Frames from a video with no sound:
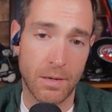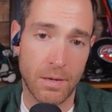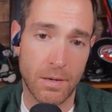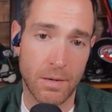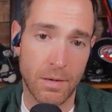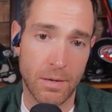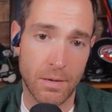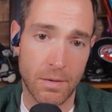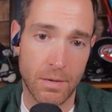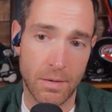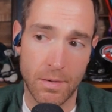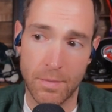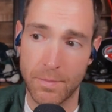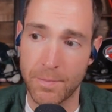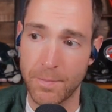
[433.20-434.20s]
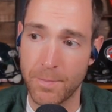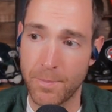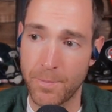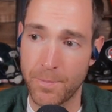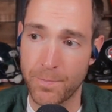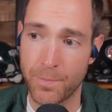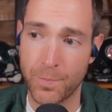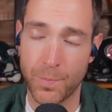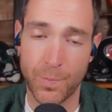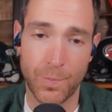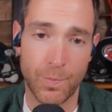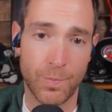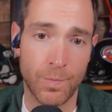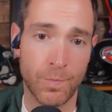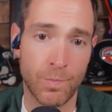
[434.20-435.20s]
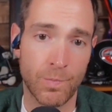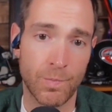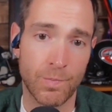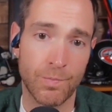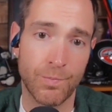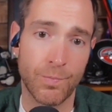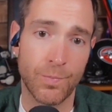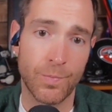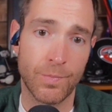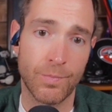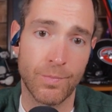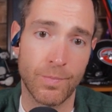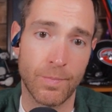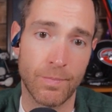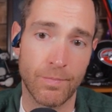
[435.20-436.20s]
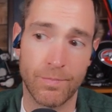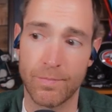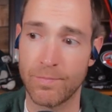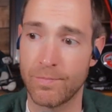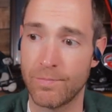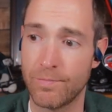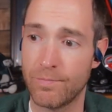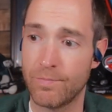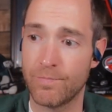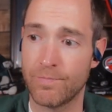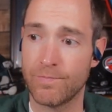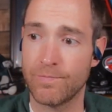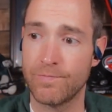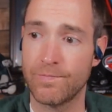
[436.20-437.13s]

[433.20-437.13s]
No words are spoken by the person on screen.